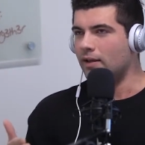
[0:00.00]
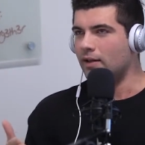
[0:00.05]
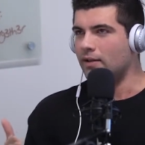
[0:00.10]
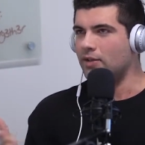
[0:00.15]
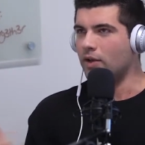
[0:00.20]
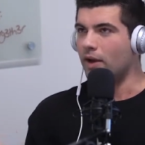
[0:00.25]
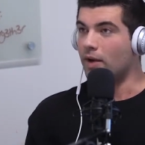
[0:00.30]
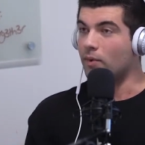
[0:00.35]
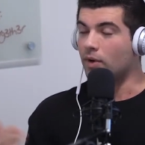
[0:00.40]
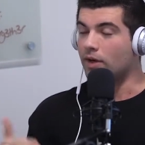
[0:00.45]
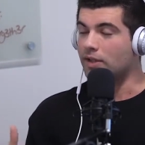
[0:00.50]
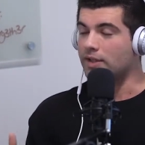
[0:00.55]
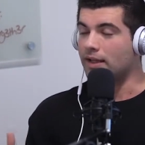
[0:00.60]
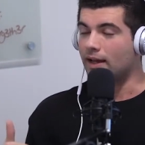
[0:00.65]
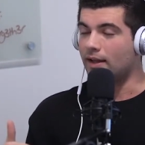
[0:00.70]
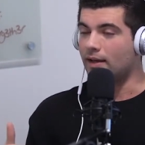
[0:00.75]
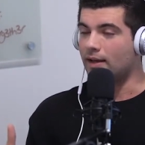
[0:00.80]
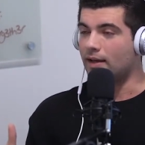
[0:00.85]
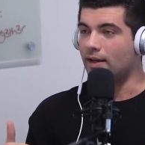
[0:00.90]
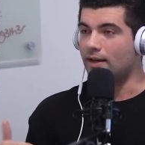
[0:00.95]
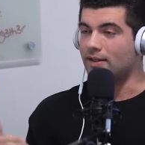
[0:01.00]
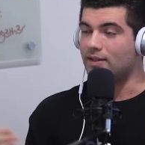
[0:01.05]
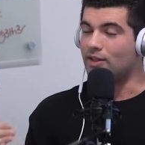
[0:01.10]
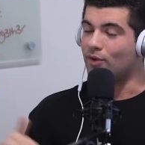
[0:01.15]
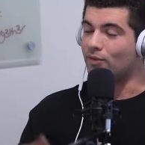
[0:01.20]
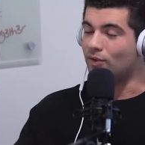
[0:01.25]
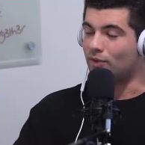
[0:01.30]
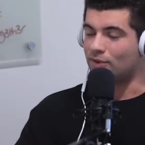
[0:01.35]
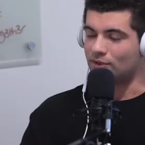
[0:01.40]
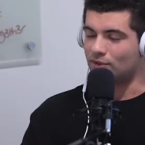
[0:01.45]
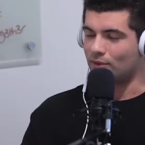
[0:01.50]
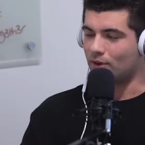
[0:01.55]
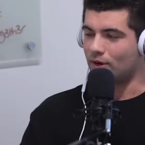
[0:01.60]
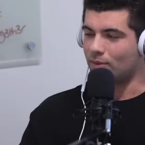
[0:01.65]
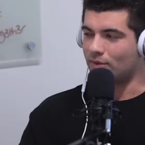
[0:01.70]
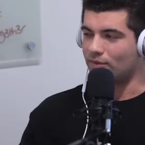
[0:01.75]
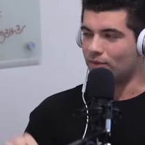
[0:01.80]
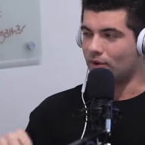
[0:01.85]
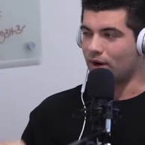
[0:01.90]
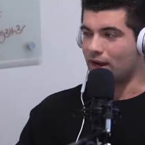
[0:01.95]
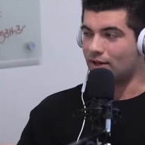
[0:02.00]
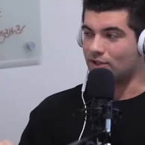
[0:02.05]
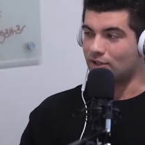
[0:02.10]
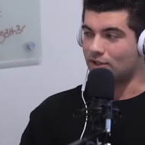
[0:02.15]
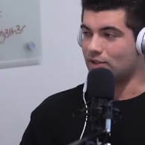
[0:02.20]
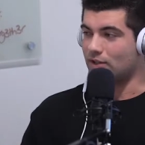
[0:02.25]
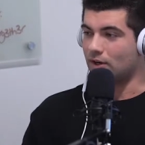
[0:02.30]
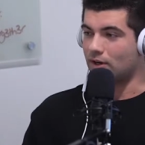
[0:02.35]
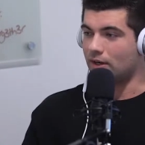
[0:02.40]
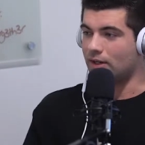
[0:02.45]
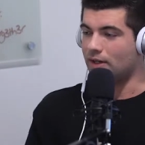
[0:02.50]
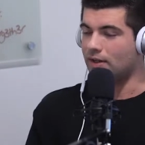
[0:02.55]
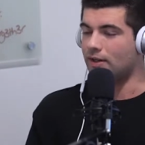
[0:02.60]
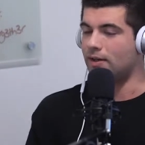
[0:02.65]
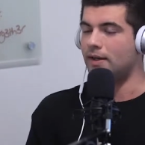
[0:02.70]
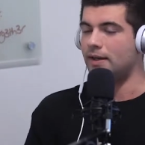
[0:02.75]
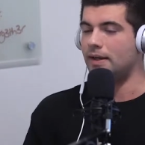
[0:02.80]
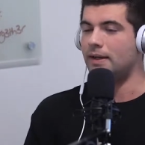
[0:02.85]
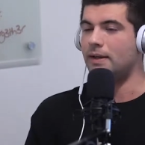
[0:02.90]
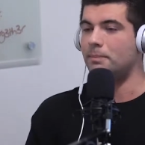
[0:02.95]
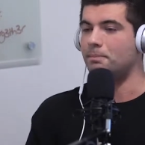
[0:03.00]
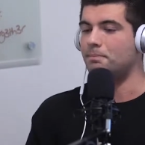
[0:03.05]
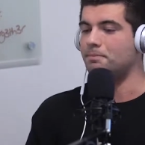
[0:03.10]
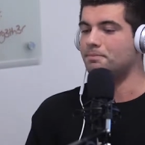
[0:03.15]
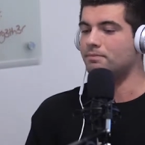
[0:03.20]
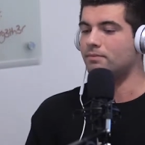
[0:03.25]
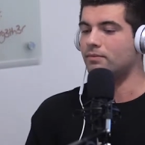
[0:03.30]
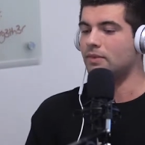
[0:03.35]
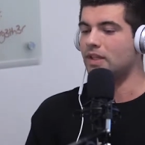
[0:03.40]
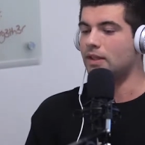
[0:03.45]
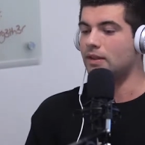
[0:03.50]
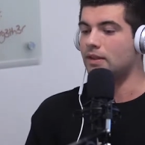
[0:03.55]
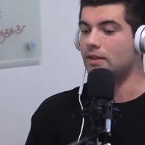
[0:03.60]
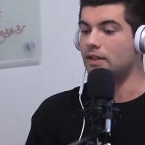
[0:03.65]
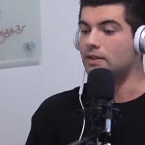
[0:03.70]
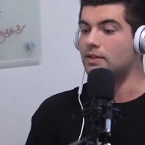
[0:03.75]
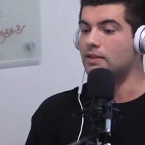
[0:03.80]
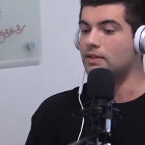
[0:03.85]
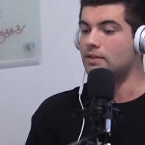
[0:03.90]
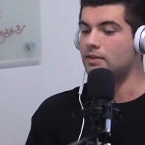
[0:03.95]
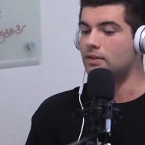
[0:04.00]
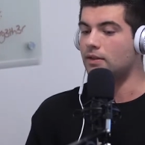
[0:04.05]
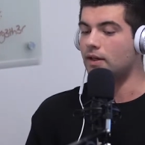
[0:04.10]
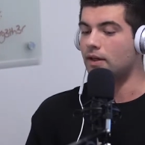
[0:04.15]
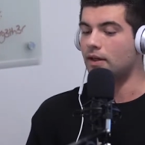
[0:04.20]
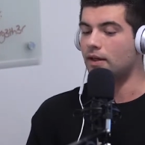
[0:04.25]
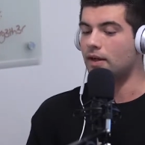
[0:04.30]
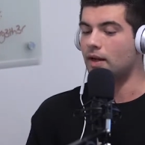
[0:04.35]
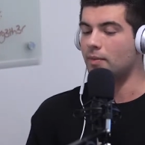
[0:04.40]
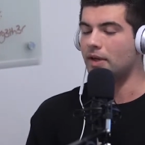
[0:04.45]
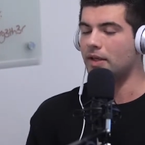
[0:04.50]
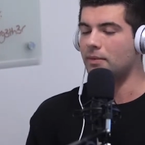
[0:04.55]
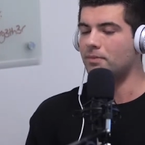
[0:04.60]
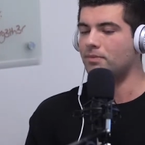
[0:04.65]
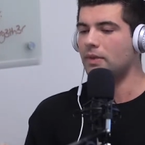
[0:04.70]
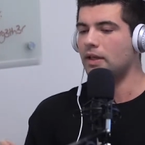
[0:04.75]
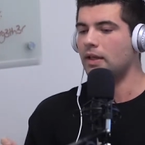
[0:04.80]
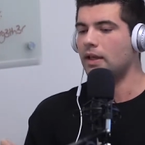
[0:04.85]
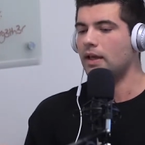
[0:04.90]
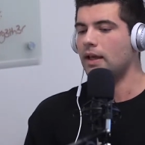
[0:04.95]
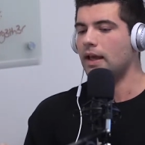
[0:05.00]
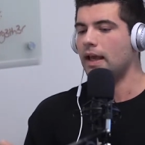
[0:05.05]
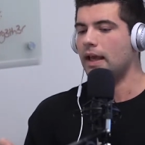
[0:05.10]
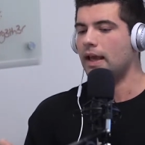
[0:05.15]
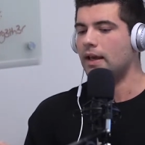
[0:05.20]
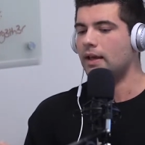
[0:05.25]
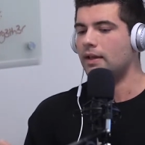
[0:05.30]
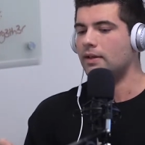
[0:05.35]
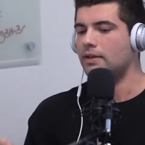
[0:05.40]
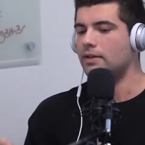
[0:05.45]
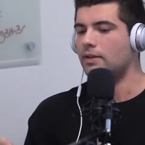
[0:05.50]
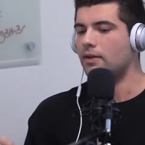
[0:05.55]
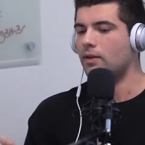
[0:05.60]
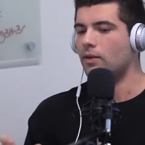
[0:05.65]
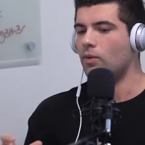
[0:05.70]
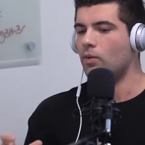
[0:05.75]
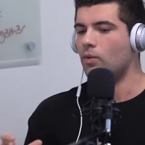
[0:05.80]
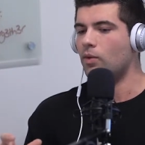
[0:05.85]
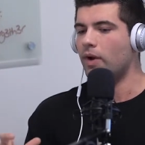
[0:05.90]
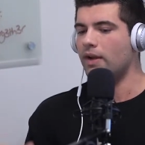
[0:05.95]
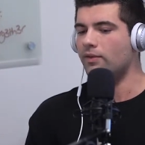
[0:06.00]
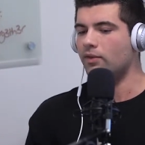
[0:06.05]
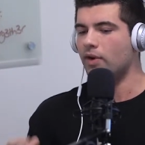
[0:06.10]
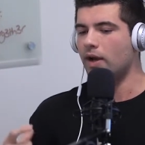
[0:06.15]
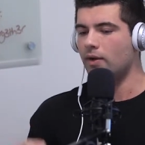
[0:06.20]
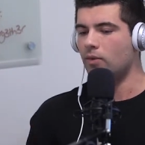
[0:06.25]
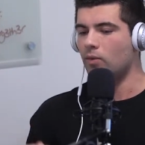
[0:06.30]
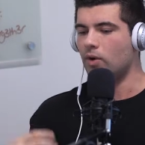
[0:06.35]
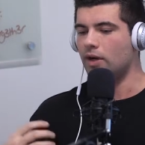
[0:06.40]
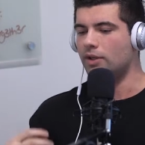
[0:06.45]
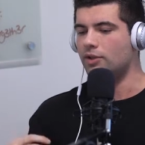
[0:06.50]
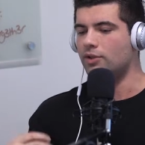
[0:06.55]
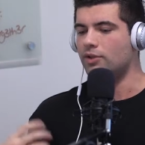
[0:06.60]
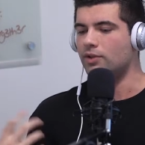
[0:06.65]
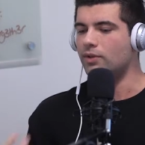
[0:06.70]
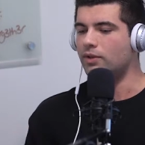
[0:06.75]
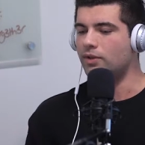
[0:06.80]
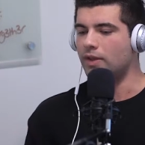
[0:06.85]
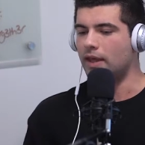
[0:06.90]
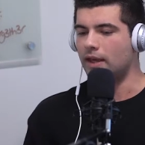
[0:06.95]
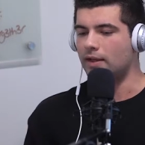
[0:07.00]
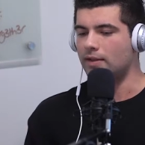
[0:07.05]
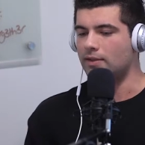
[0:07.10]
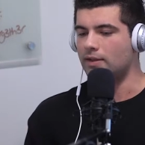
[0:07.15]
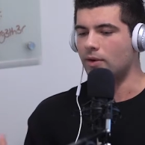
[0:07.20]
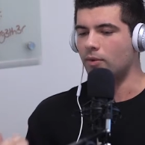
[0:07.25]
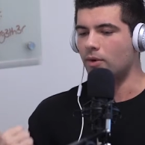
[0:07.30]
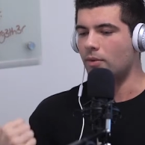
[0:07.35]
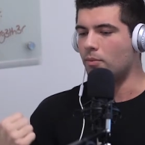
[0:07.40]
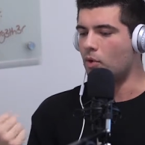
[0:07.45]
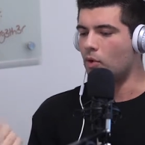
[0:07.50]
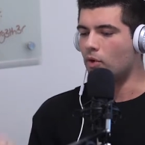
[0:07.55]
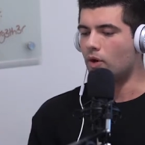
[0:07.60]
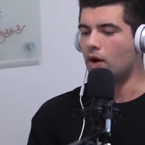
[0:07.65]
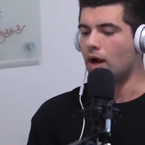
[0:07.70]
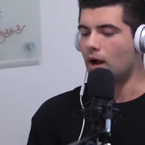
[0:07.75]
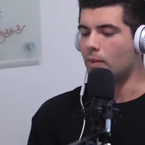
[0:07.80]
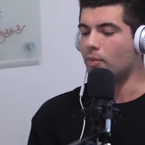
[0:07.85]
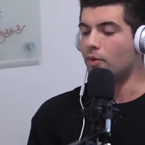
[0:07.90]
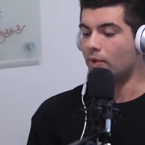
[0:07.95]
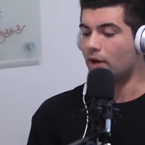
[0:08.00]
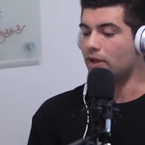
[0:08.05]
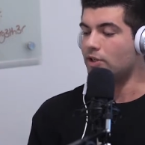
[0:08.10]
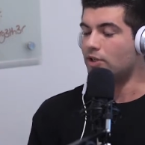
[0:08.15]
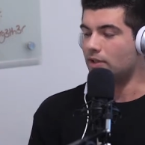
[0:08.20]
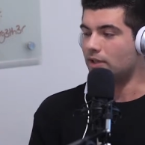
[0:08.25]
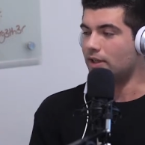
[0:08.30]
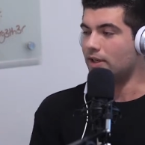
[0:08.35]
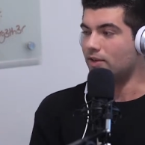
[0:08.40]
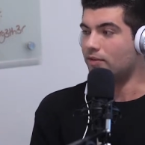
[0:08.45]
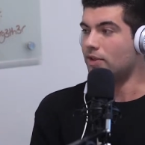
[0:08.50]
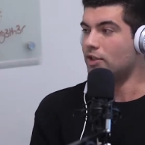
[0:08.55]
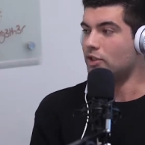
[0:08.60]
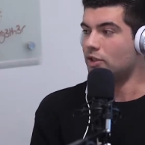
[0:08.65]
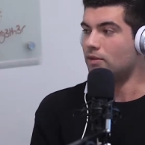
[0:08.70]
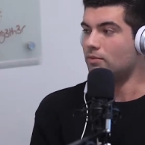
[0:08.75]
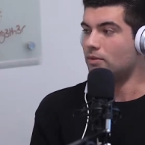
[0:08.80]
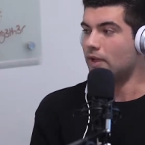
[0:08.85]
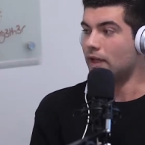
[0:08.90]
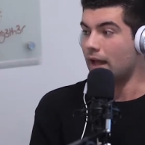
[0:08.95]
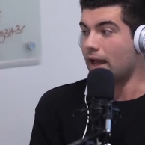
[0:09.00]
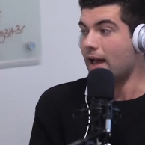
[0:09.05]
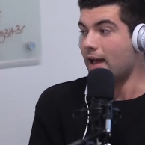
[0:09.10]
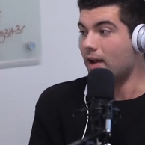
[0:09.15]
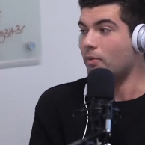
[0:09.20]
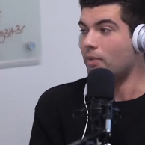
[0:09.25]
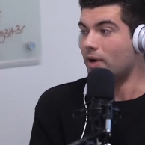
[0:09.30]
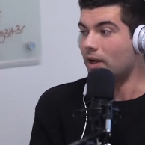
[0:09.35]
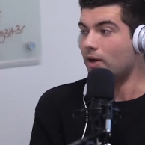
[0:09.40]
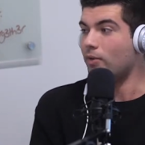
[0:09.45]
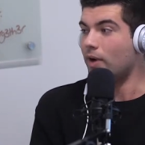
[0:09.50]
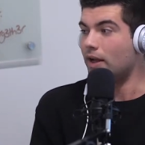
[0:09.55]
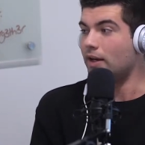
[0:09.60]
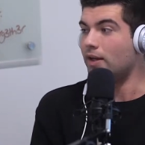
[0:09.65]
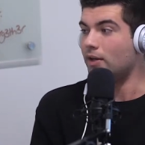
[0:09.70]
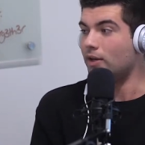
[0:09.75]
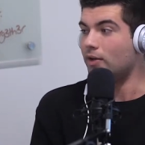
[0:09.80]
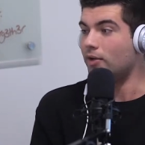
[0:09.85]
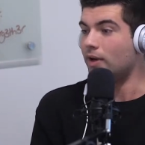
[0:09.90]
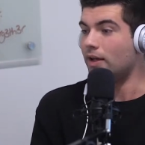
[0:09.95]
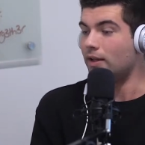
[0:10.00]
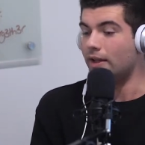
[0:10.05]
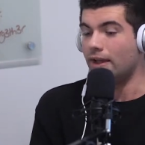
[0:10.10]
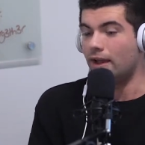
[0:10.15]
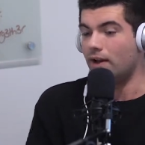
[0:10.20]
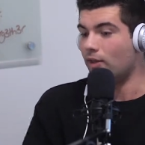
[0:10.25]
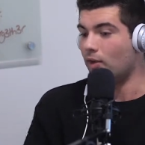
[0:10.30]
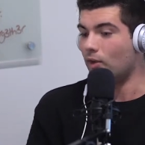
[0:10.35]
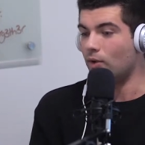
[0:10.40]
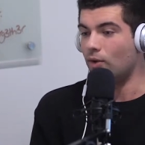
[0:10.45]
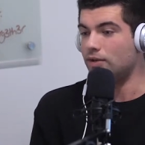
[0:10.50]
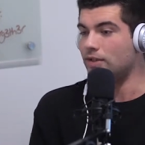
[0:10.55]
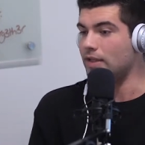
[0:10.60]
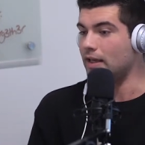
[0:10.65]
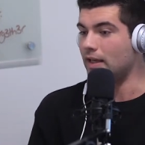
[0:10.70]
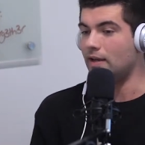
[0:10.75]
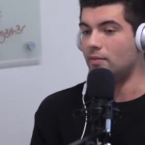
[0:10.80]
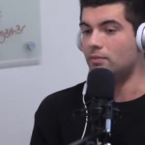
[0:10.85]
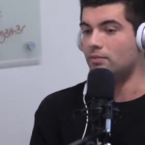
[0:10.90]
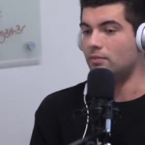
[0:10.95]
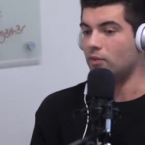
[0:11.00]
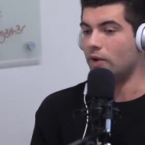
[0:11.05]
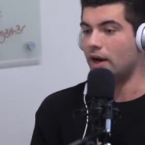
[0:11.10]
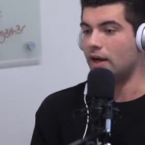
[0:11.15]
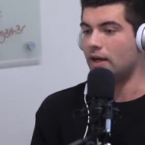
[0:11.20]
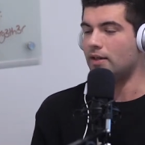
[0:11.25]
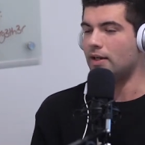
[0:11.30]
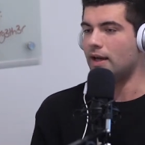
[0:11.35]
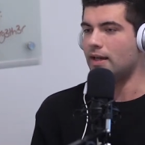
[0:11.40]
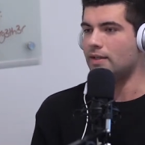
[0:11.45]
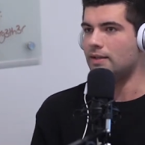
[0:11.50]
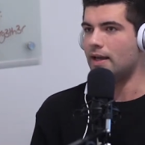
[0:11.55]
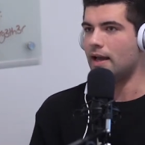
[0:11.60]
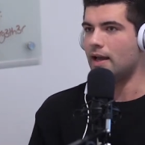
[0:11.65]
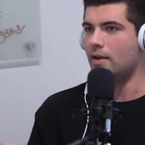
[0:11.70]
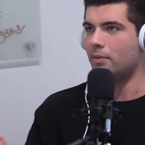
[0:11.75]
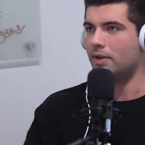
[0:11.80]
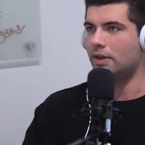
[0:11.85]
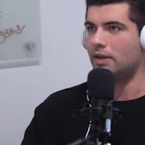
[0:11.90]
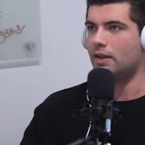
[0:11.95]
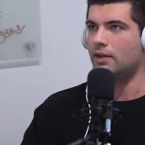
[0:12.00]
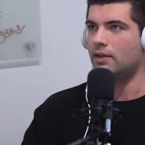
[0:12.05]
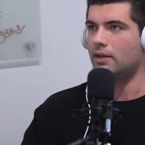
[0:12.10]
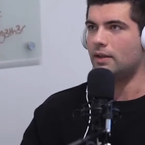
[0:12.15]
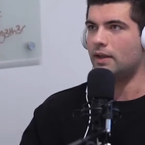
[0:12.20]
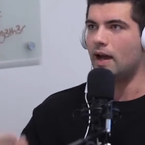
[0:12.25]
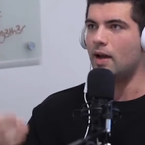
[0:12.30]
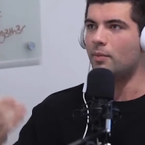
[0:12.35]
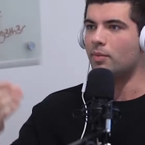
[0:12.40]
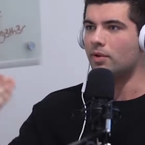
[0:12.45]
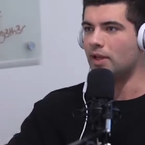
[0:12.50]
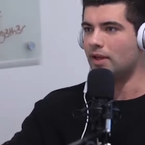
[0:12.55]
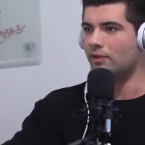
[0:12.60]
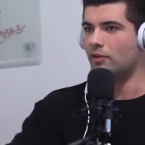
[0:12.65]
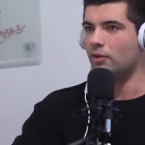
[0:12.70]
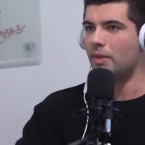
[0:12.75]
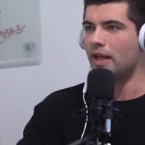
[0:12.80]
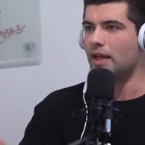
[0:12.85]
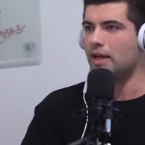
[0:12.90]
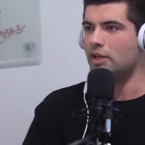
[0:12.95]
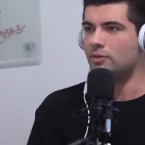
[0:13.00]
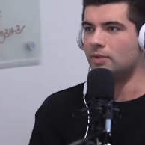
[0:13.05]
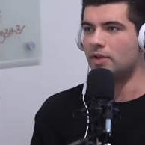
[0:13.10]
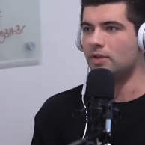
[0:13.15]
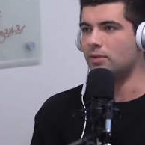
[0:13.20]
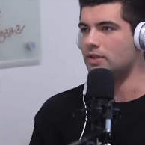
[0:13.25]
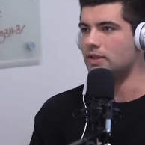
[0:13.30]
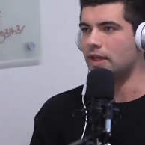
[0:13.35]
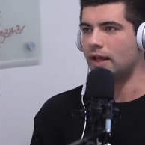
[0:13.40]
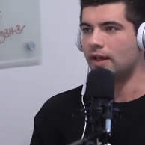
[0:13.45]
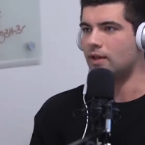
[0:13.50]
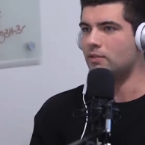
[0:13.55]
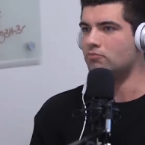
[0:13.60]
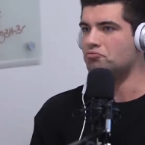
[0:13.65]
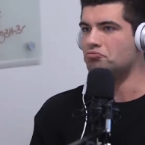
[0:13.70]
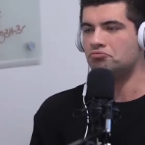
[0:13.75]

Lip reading: so I worked at a cell phone store before I actually started this company. And whenever I'd want to do things, they were more operationally efficient. Like I had a better way to do it. Like the whole team recognized that, but then the upper level management was like,